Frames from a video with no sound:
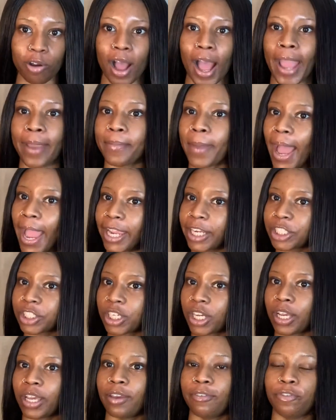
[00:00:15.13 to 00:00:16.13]
i'm
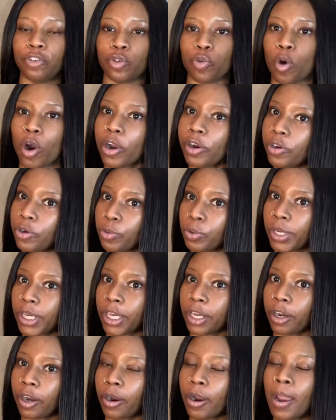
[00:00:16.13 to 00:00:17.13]
aisha if you are new
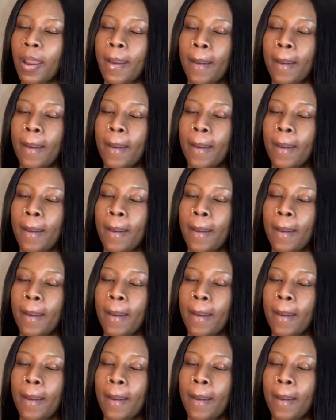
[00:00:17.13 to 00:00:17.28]
here